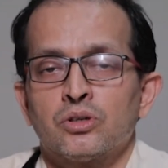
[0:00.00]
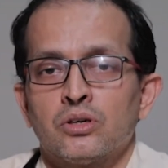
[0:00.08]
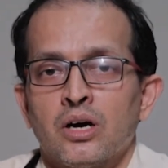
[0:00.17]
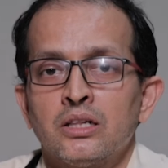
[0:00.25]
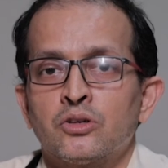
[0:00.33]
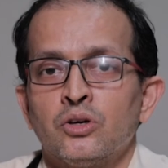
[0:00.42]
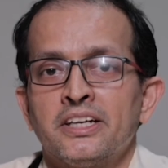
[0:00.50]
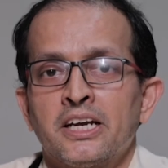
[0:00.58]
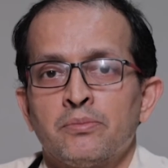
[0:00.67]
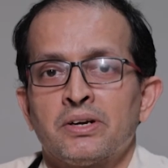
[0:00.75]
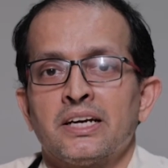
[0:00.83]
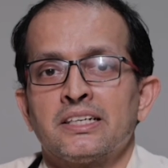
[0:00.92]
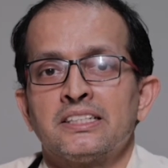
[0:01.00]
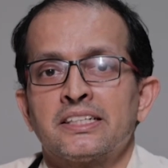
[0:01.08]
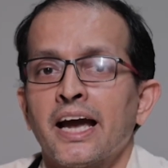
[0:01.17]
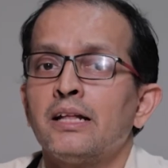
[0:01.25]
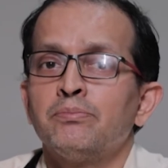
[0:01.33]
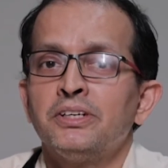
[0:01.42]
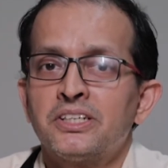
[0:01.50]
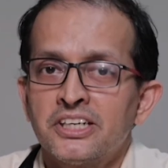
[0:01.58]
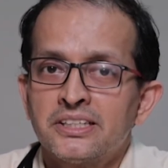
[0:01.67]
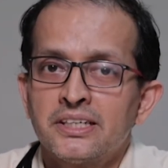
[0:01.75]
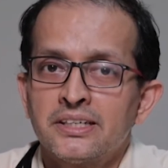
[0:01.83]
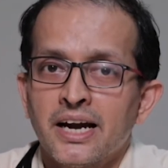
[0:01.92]
Alcoholic hepatitis can be
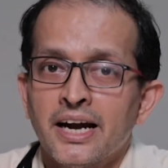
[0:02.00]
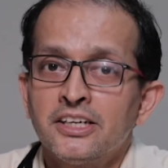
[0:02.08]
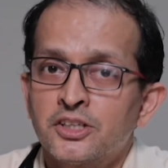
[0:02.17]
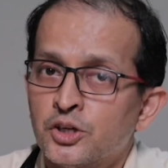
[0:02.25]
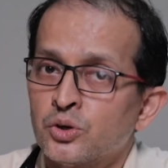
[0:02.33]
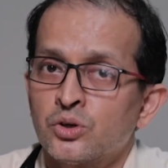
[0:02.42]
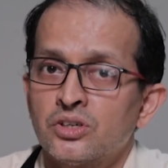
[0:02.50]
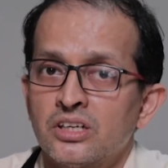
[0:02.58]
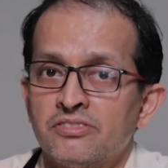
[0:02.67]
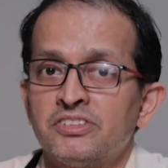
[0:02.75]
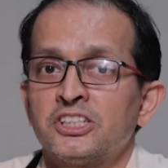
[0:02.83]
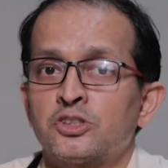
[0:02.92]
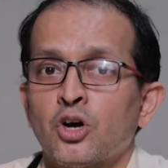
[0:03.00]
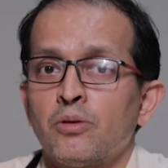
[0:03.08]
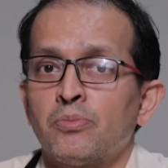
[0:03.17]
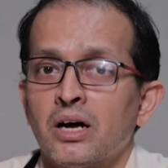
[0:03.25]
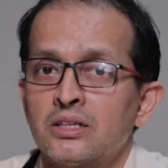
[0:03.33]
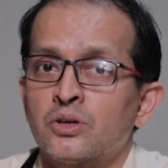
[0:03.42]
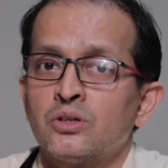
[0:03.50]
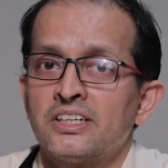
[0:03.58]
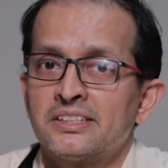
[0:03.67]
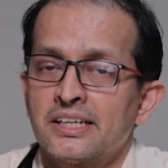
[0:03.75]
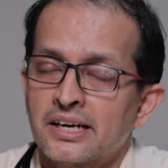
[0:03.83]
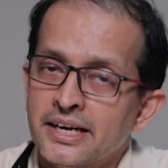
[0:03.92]
treated and cured if they stop alcohol
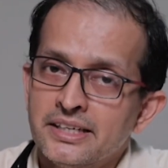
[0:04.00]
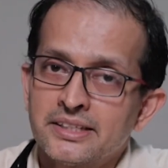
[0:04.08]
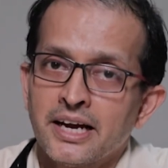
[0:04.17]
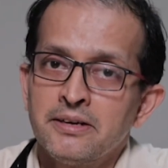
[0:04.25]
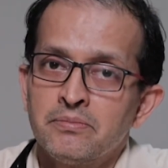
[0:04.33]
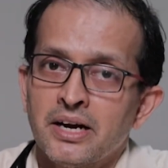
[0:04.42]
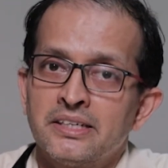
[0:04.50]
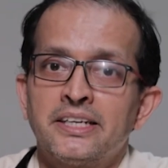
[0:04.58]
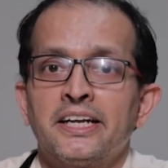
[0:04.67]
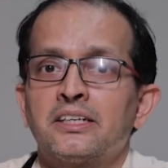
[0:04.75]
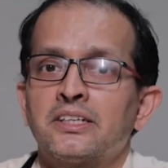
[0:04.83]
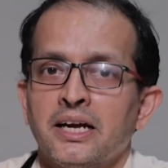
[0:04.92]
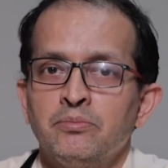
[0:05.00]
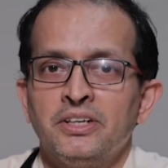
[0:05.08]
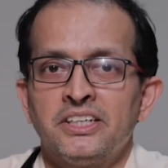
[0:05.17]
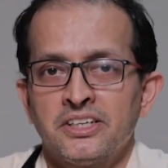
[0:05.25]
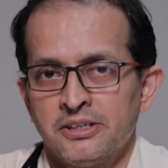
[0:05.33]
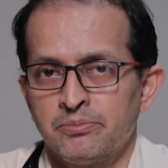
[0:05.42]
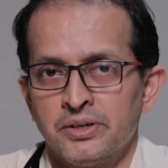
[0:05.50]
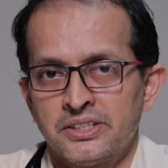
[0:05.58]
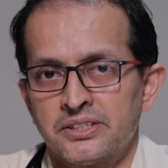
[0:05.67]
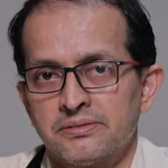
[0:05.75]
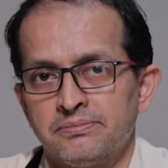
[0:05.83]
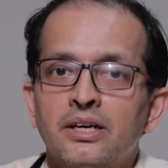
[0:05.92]
at the right time and take timely
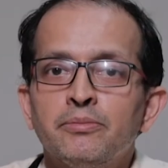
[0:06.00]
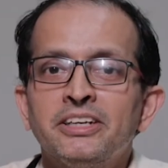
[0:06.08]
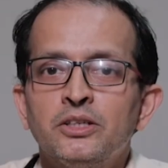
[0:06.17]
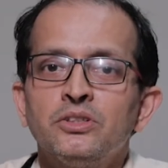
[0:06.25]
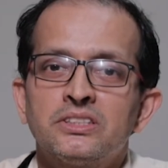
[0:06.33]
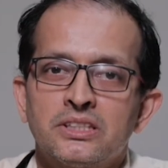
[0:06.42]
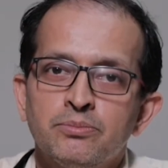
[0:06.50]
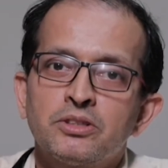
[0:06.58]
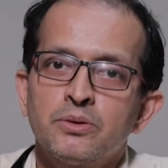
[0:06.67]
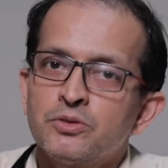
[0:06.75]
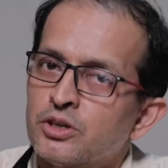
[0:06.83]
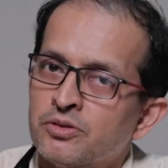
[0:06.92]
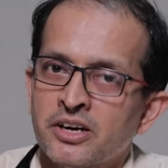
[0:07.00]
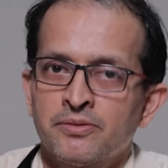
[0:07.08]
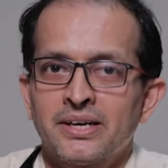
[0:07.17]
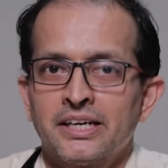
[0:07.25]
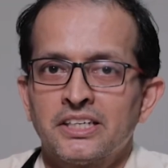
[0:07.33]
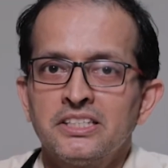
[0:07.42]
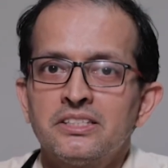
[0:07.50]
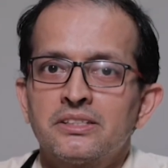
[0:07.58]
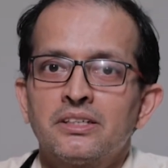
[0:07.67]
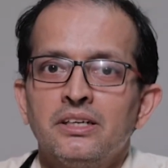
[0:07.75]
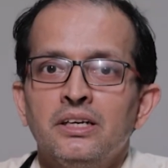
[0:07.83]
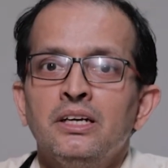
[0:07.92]
treatment. Coming to the symptoms of hepatitis,
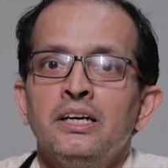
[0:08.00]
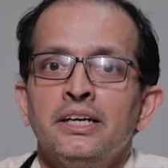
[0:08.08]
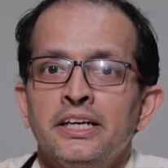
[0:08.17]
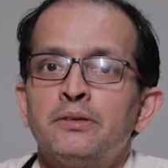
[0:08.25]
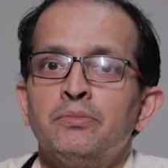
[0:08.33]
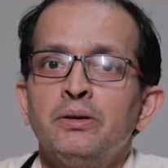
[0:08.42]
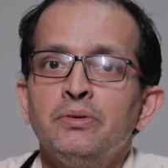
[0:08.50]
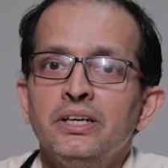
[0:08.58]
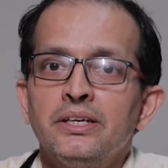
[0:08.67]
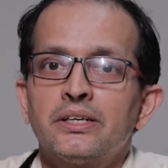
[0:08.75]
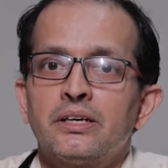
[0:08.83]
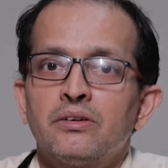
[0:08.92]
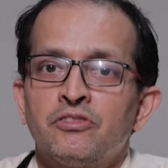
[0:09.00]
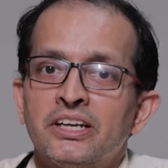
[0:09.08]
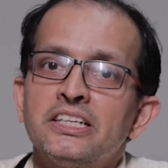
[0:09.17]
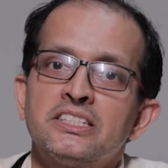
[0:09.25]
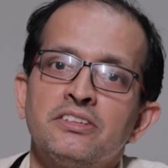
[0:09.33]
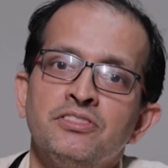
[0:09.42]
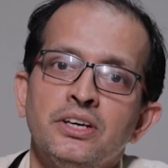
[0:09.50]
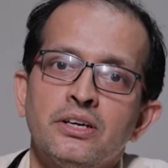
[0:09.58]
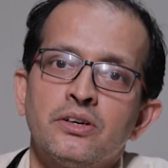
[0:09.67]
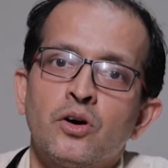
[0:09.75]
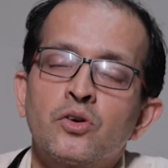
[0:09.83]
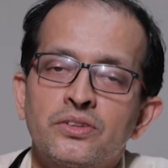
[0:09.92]
it may be very severe
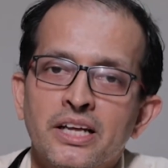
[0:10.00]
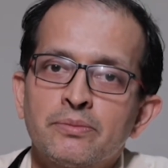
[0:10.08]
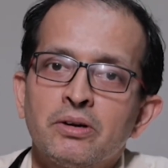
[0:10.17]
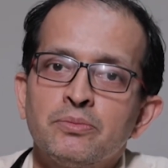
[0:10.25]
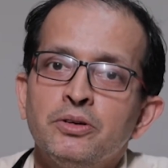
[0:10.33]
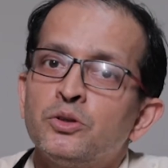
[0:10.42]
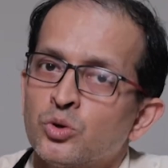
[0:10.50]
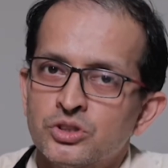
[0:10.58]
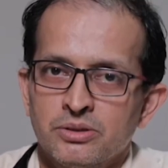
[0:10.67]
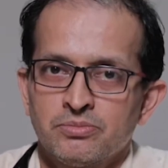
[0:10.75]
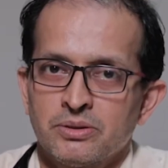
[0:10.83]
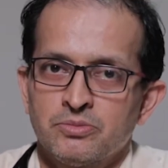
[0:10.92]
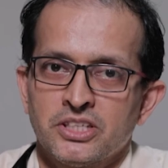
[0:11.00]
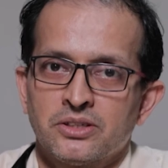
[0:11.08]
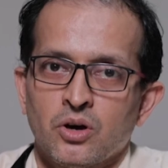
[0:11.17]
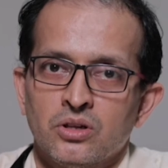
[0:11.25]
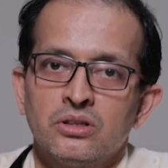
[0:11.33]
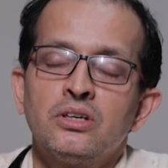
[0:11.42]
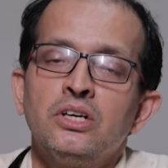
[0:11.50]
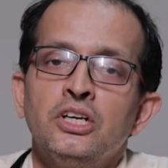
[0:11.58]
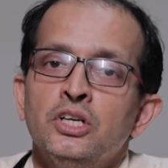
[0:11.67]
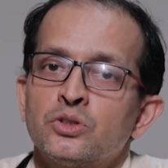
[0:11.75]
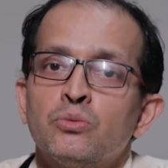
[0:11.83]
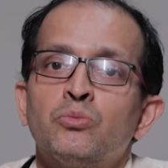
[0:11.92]
or there might be no symptoms at all.
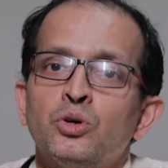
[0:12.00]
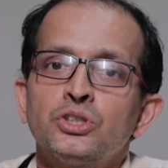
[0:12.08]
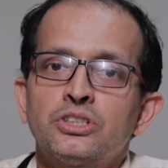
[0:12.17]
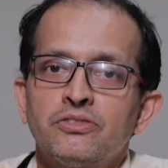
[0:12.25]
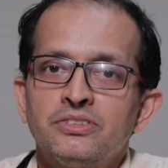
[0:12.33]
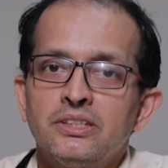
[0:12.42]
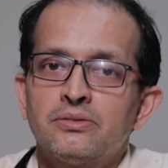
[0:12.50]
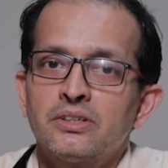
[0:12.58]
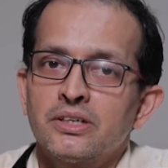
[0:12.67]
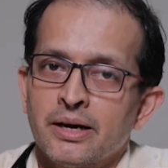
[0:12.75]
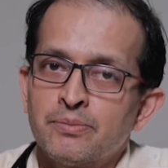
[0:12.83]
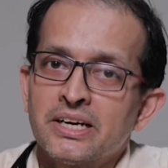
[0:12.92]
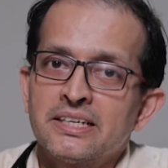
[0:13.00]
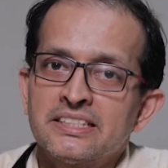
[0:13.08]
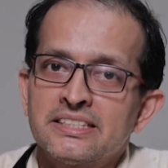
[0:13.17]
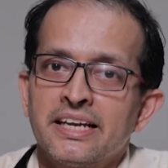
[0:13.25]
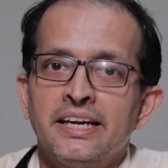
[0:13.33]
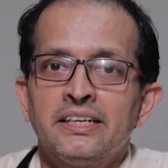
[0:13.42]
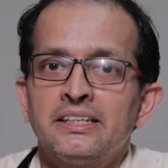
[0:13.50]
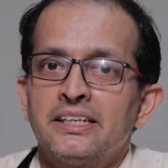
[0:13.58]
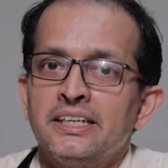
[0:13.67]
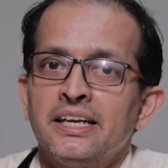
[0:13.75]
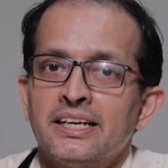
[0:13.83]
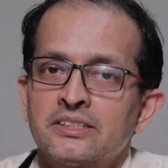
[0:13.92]
So most of the hepatitis A and
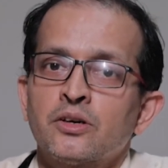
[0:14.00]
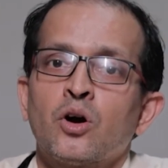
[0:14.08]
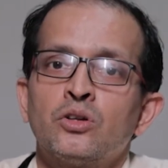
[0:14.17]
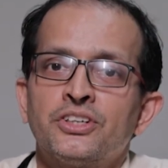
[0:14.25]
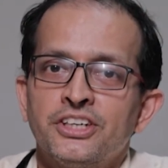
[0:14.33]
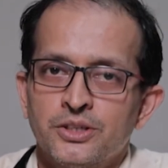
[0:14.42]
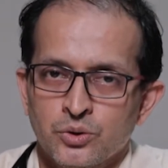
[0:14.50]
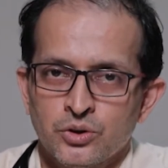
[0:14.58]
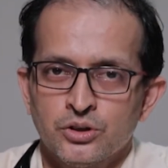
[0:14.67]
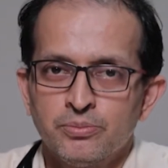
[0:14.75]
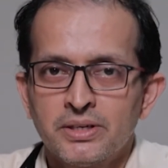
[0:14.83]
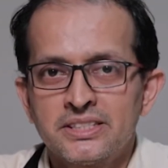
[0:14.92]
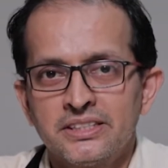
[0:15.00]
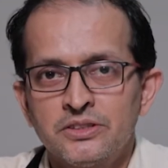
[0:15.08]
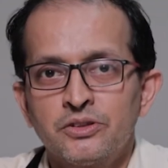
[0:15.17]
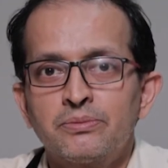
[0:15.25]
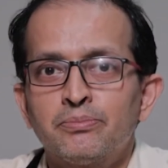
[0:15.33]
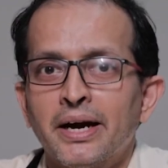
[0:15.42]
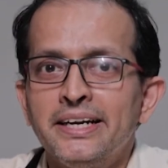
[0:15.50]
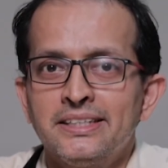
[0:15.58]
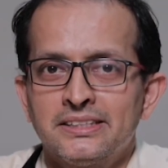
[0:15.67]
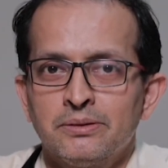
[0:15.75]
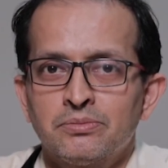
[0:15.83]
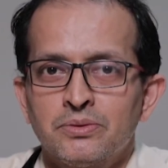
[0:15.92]
E, as I already told you, presents with mild
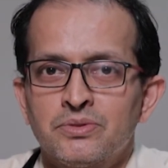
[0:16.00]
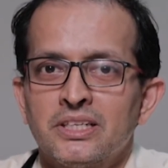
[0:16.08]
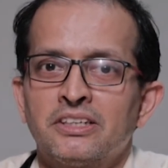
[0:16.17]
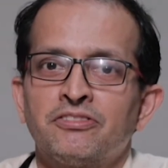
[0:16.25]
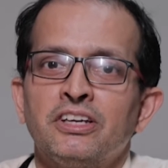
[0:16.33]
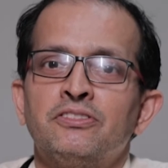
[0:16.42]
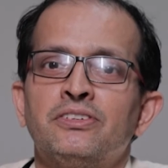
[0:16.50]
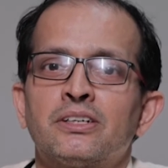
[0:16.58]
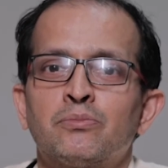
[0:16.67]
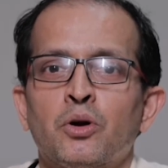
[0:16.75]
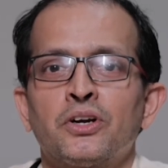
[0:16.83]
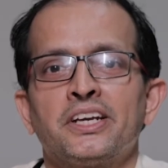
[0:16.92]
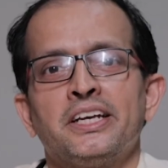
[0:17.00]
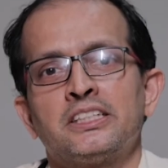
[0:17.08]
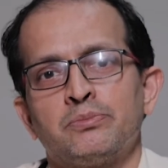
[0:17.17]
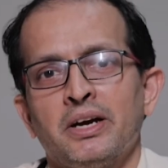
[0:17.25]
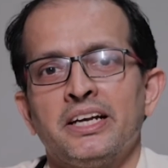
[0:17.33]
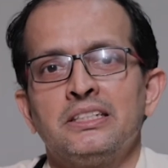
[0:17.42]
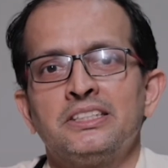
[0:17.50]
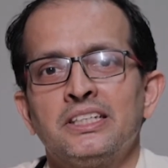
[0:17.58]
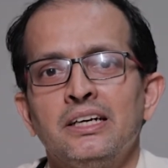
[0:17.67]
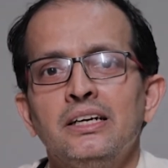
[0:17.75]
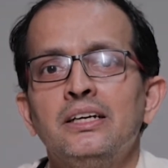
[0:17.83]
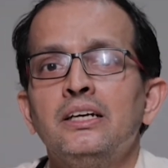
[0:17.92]
symptoms like fever, body aches,
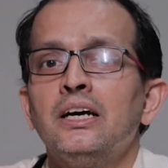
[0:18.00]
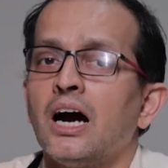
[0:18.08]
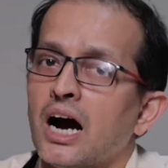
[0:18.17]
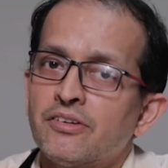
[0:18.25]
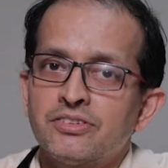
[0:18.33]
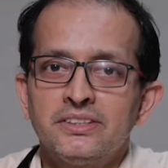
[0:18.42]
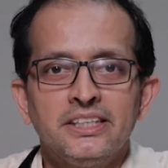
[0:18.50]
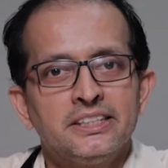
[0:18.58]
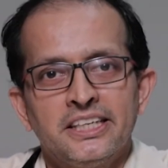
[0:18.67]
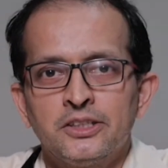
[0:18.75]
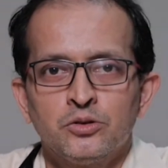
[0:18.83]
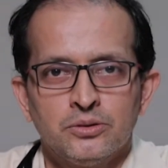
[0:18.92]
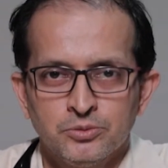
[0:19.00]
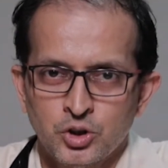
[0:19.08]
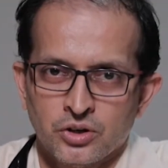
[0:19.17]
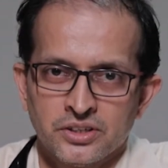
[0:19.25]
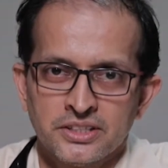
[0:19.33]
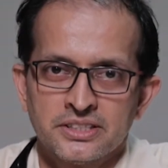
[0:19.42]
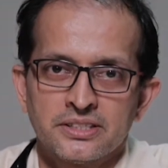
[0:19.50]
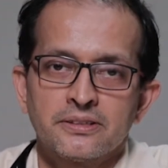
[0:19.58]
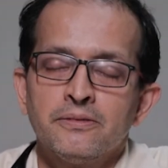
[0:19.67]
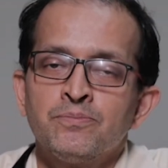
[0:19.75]
myalgia. After that, they develop jaundice.